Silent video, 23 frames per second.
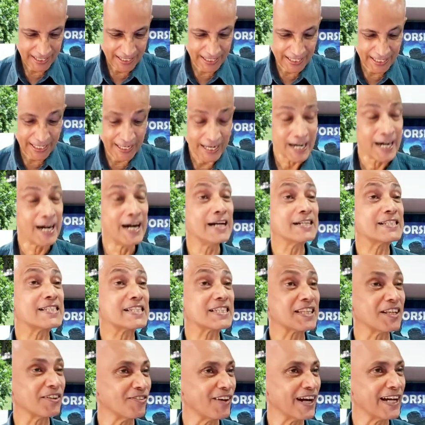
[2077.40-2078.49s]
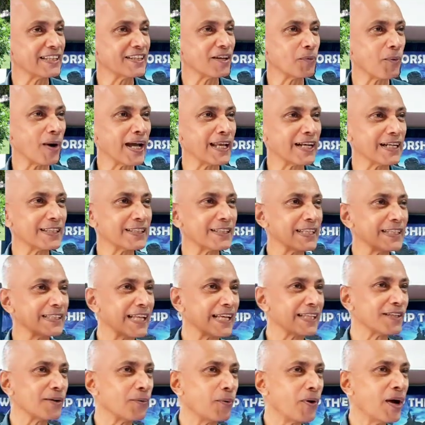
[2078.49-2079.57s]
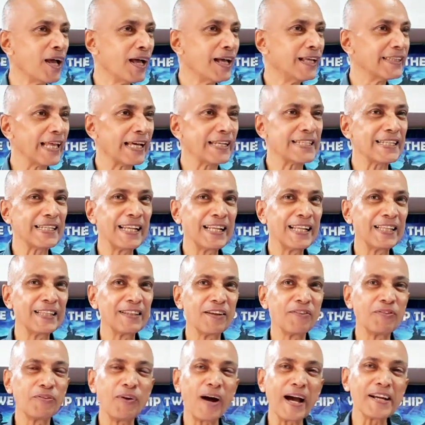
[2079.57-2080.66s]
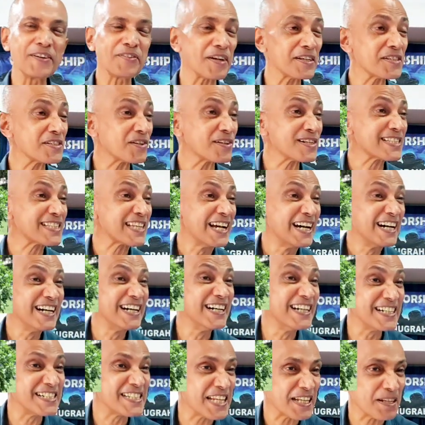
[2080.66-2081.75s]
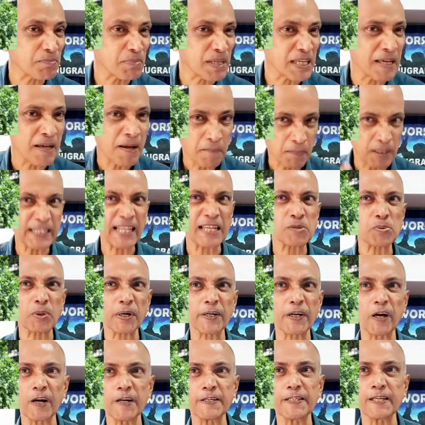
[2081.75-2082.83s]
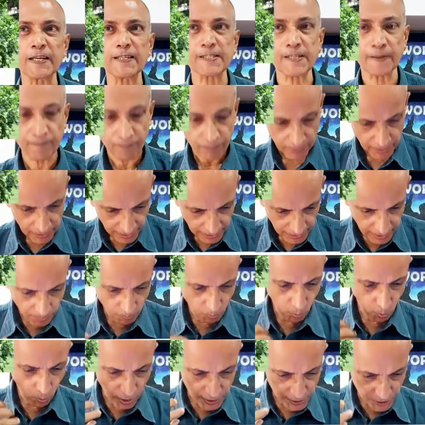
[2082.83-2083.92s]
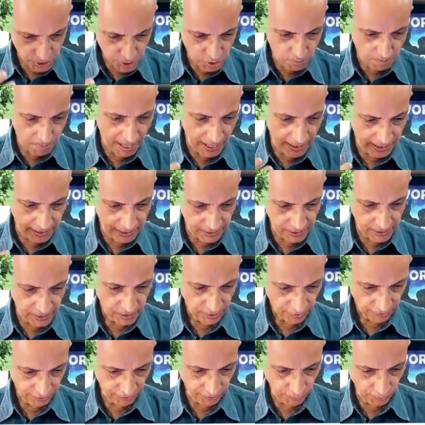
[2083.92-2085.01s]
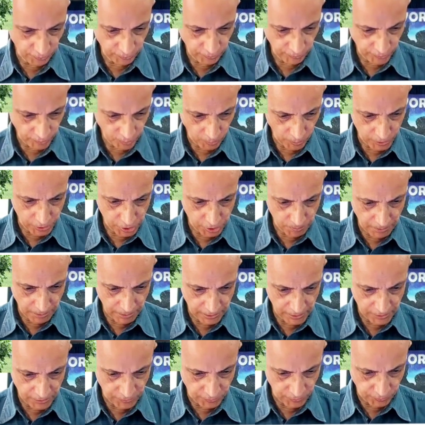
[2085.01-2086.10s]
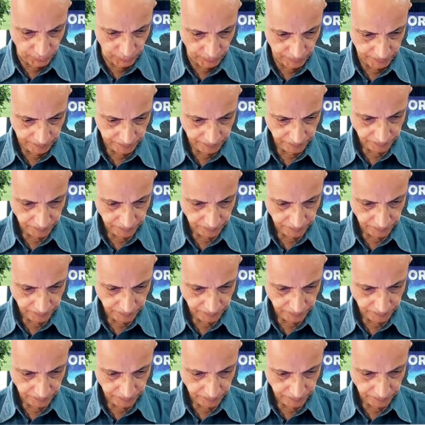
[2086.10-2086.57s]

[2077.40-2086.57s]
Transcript: He hurts the wine. The wine will think that the wine dresser is hurting me. But that's what God does. He wants to make us fruitful.